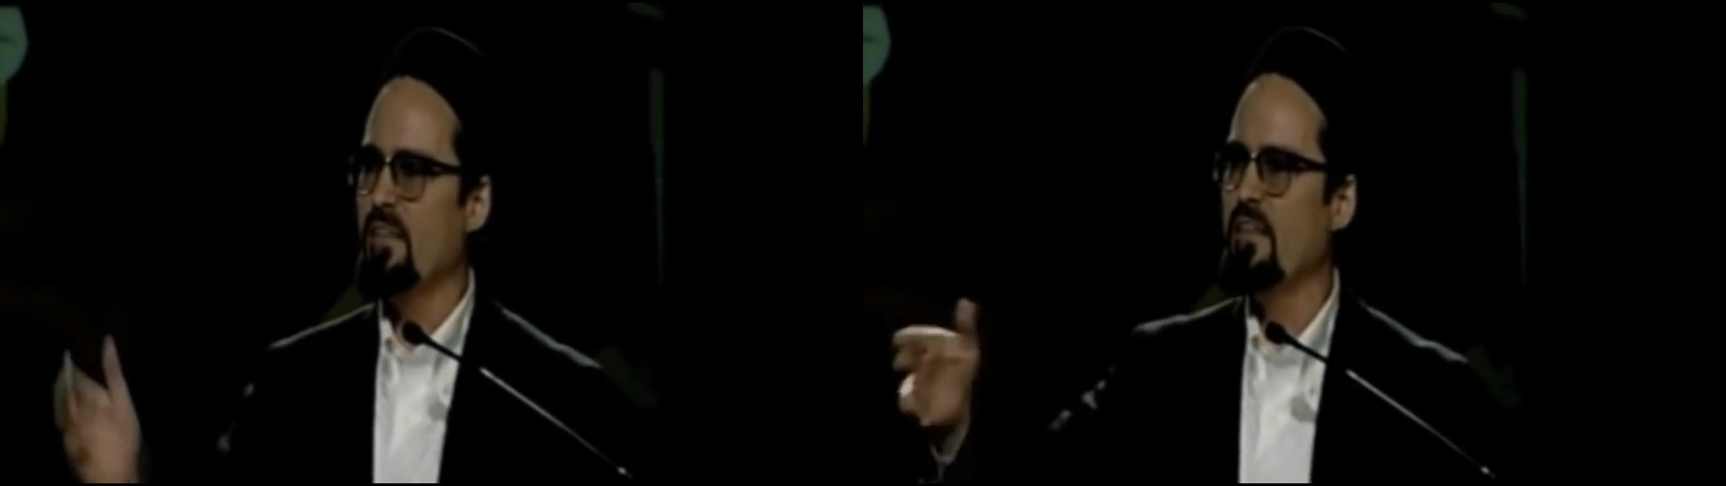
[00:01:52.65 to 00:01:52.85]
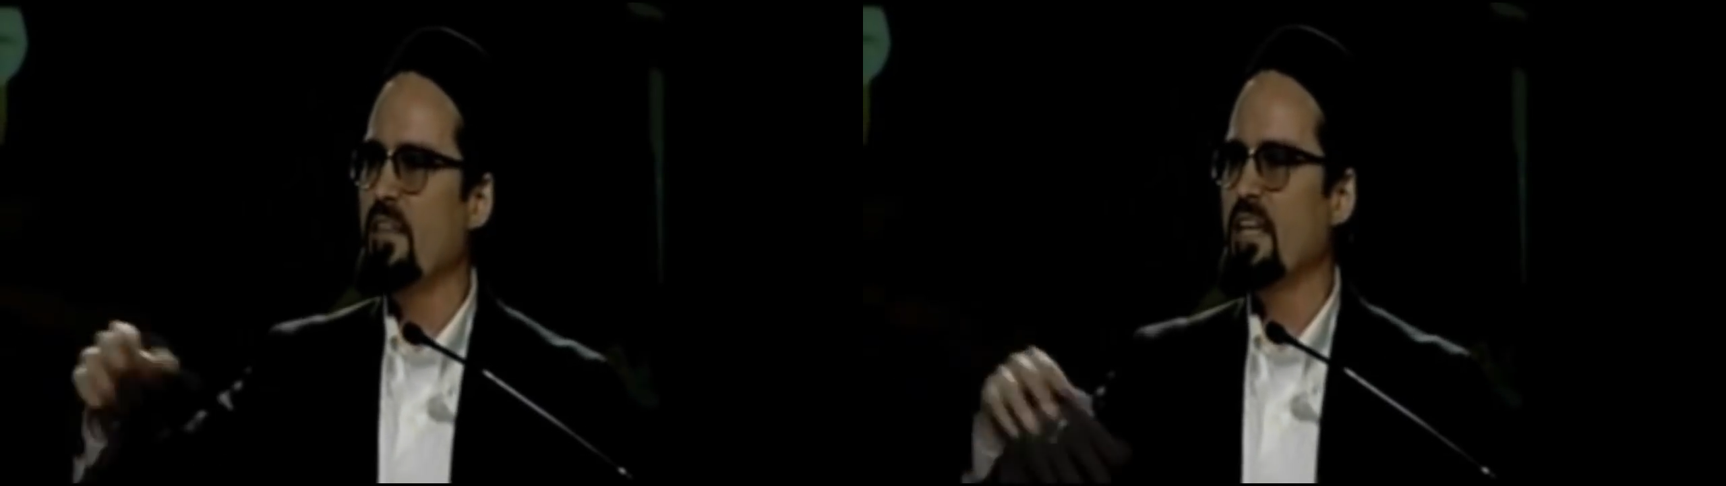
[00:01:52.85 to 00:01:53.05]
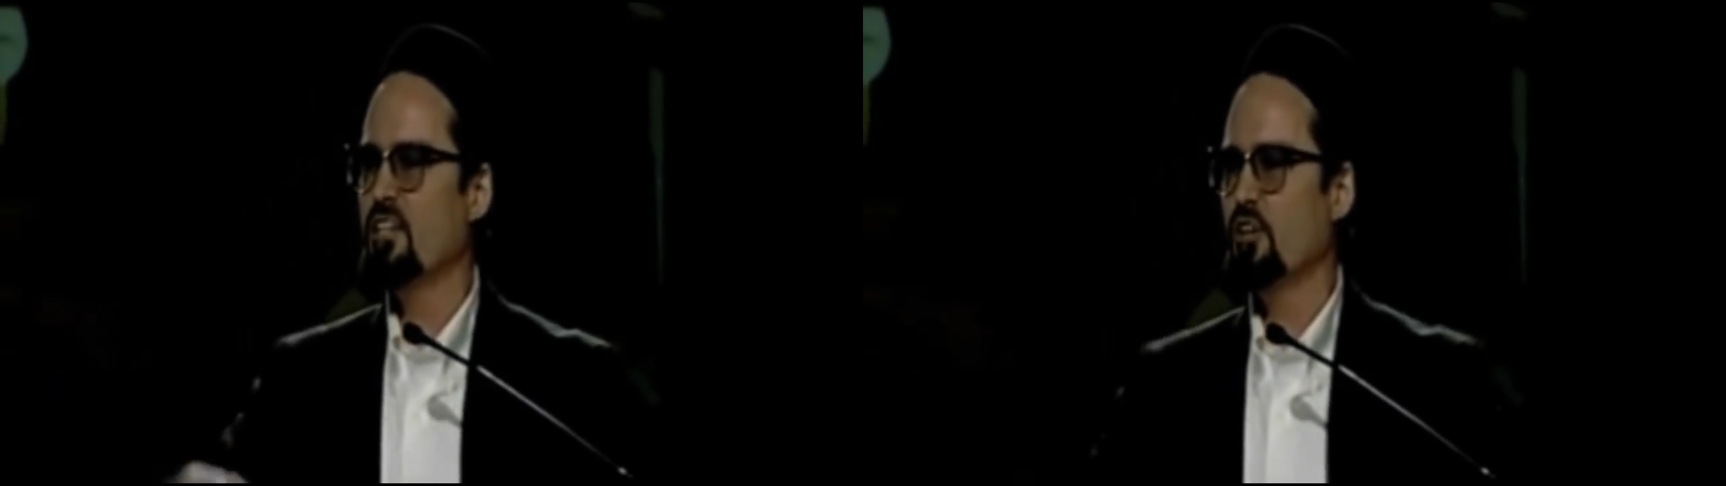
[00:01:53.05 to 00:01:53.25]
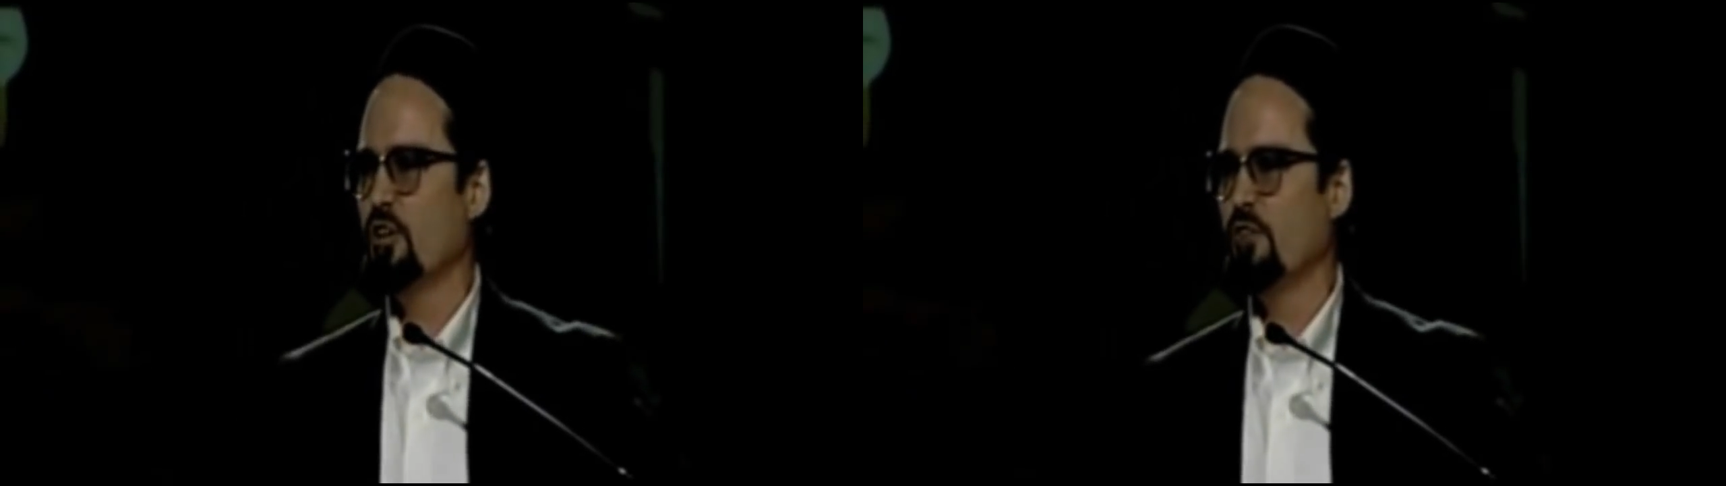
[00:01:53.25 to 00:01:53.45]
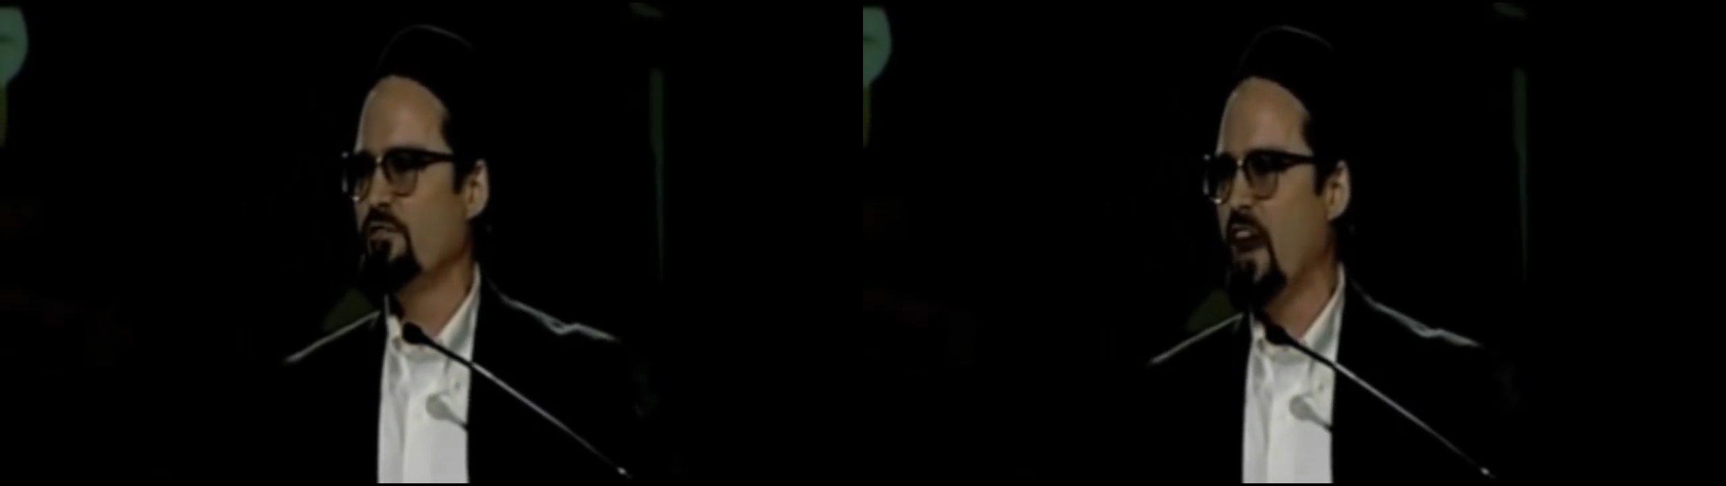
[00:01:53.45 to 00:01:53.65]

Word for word: and then they killed her